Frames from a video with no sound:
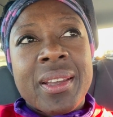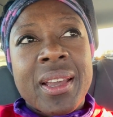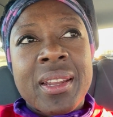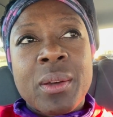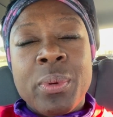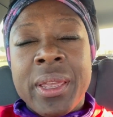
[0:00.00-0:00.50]

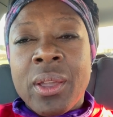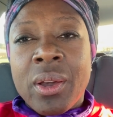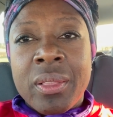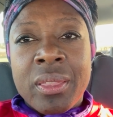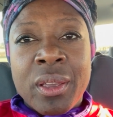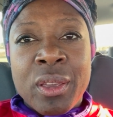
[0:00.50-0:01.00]
and a week
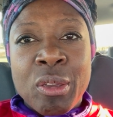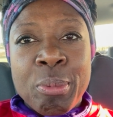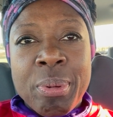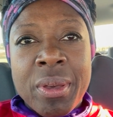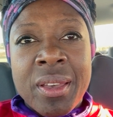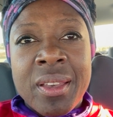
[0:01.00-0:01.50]
on the
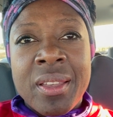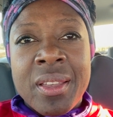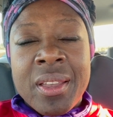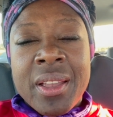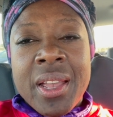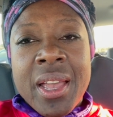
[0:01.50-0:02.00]
Coopah
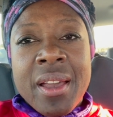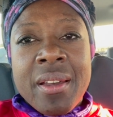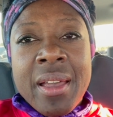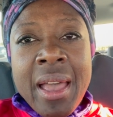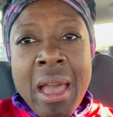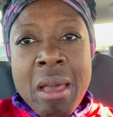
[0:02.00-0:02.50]

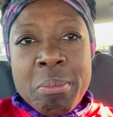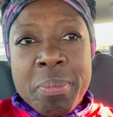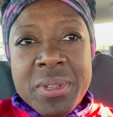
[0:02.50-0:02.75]
app.